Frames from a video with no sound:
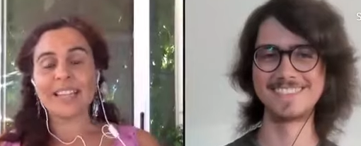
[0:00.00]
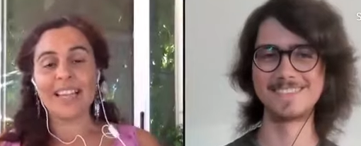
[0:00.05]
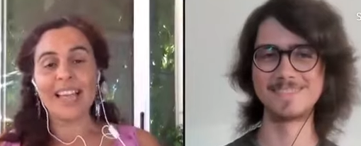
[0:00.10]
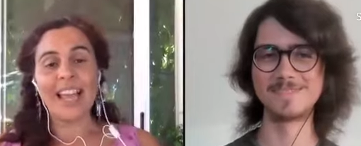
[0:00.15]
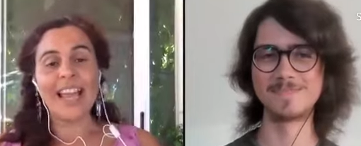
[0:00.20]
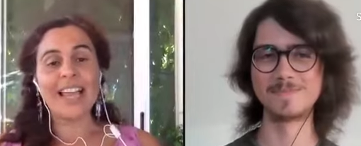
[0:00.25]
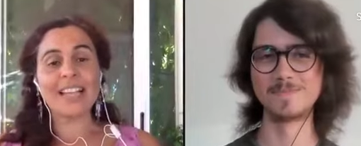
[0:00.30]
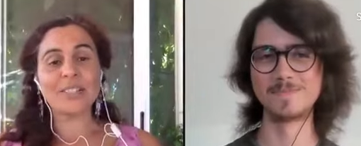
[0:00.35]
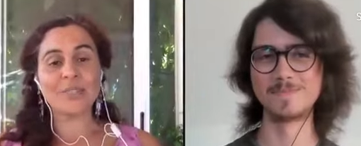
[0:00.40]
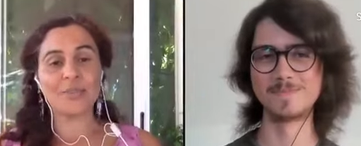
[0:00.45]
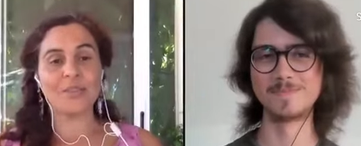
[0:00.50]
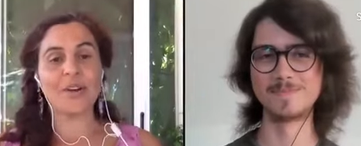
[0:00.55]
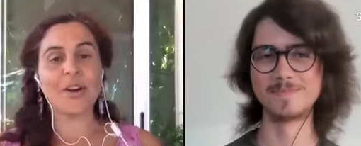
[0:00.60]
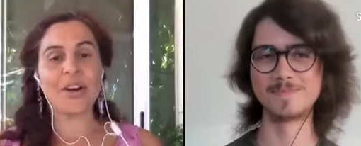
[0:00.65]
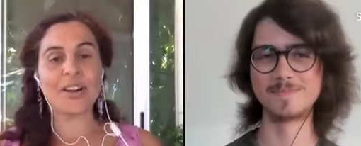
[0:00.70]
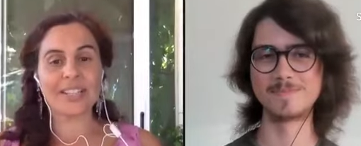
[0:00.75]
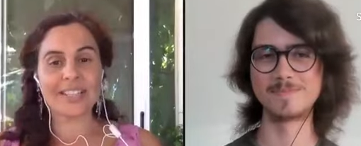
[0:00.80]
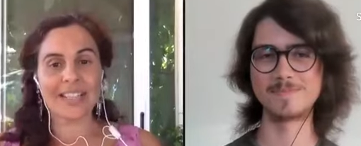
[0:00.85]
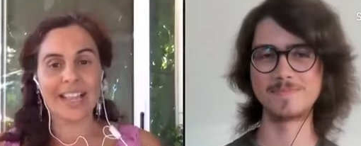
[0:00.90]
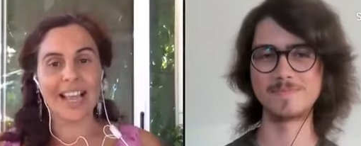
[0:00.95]
Speaker 1: as far
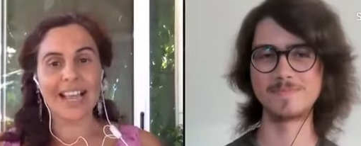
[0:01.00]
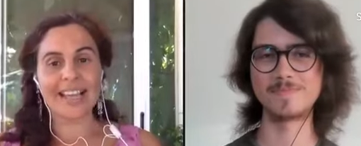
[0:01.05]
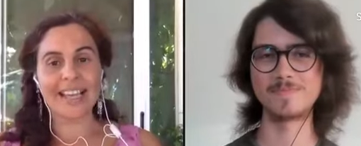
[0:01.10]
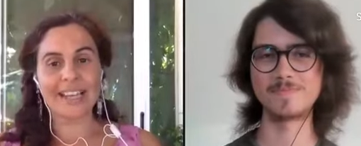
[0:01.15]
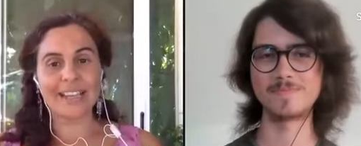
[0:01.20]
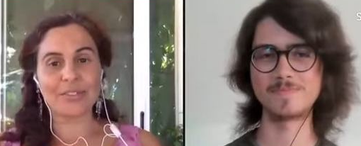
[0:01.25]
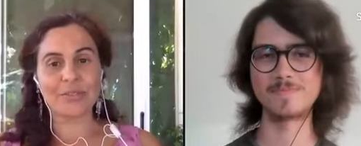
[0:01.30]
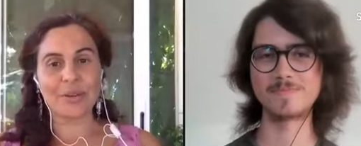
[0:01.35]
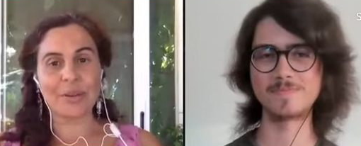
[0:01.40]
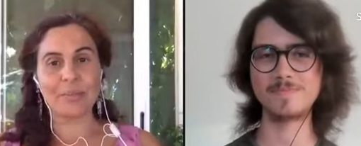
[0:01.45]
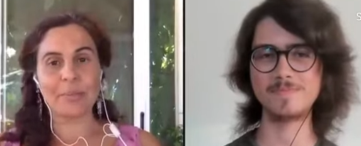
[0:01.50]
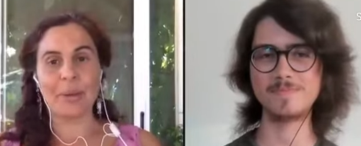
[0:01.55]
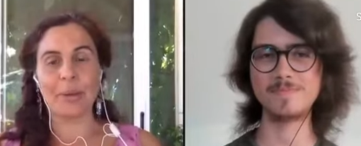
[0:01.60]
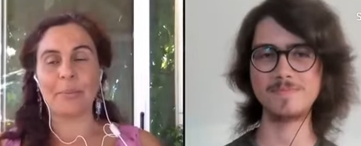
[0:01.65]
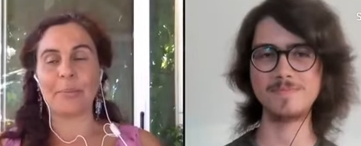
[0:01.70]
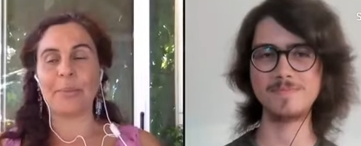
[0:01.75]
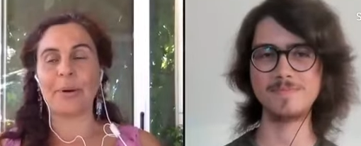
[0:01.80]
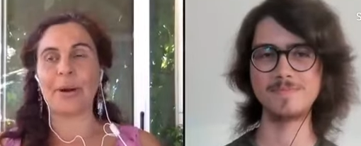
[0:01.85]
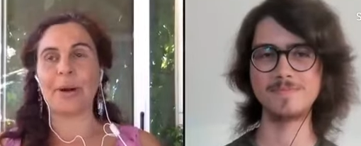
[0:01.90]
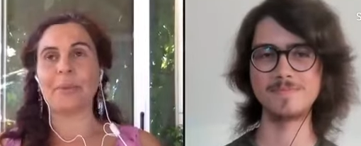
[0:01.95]
as I can
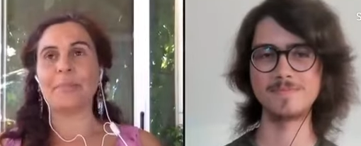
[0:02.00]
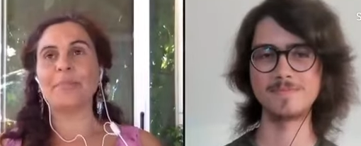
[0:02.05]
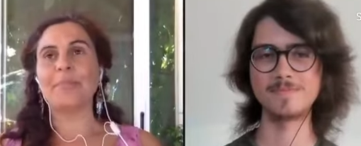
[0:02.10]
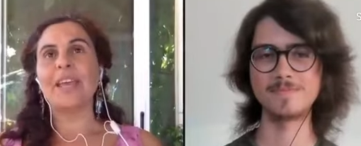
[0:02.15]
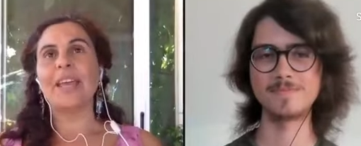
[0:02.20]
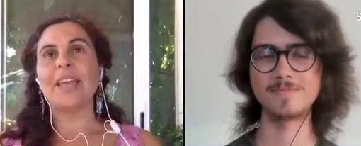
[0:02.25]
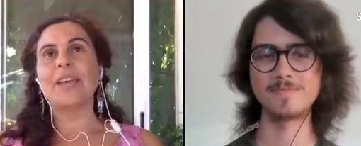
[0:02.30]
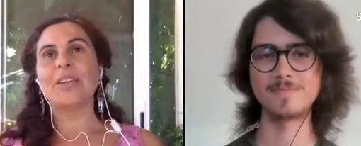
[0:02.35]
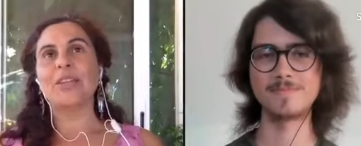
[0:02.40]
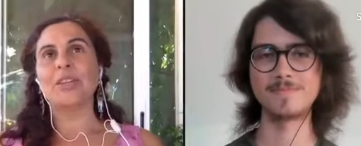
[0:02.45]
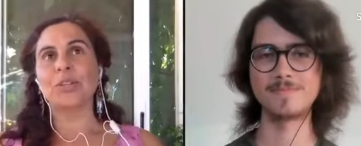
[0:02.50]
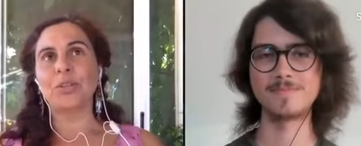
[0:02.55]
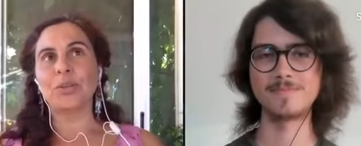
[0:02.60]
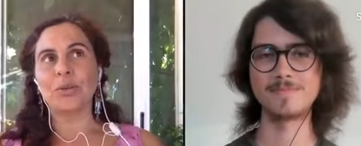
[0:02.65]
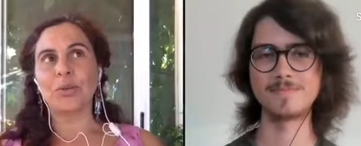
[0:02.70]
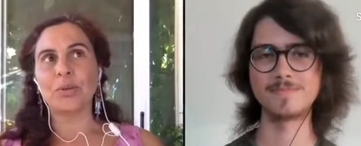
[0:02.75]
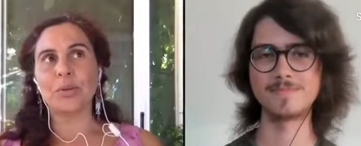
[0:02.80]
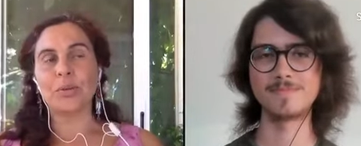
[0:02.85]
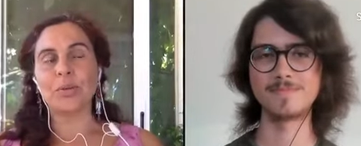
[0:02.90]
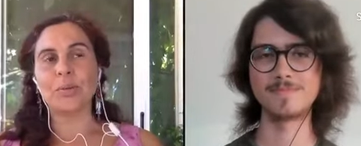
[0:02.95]
remember,
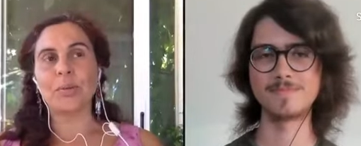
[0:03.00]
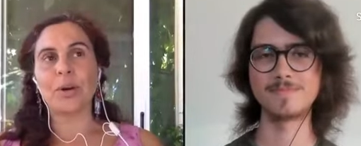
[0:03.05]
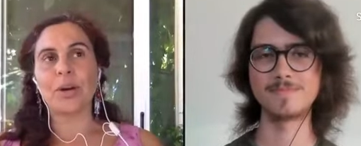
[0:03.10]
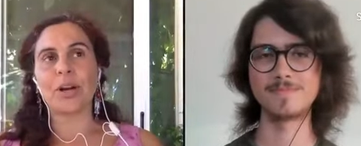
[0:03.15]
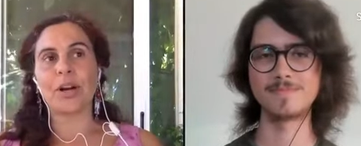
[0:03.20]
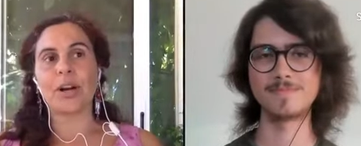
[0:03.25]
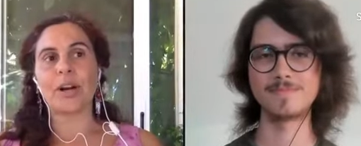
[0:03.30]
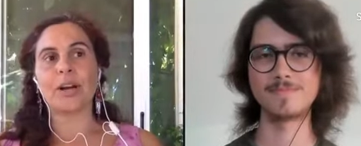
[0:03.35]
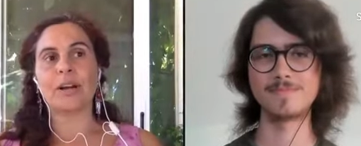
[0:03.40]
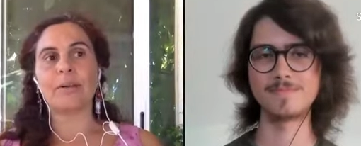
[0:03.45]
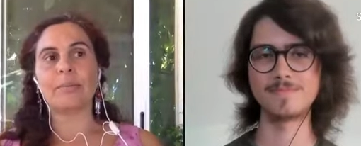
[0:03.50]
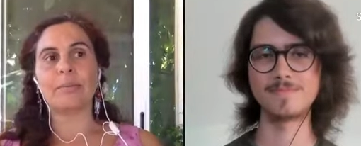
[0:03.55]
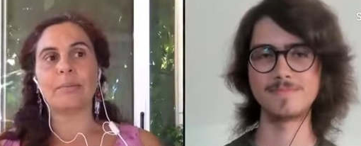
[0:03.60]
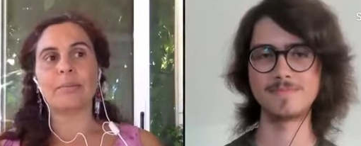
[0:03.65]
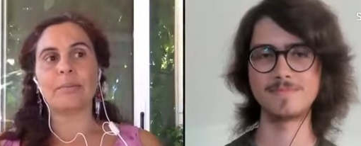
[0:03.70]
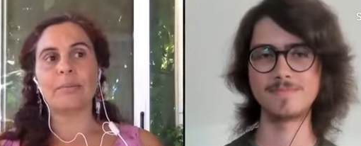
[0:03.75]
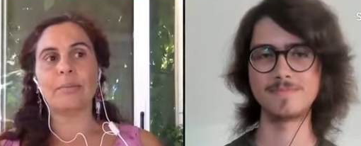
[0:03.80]
you were,